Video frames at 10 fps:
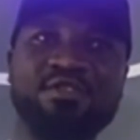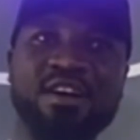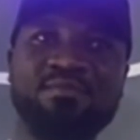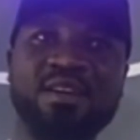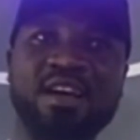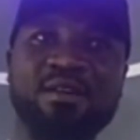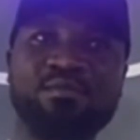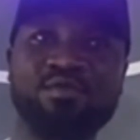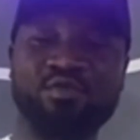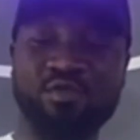drug
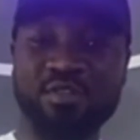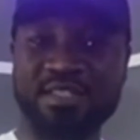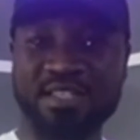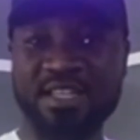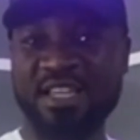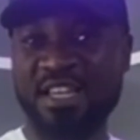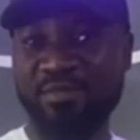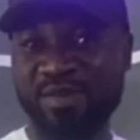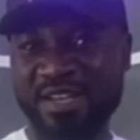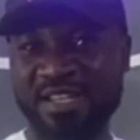becomes toxic in
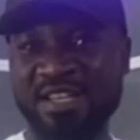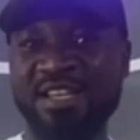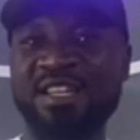the body,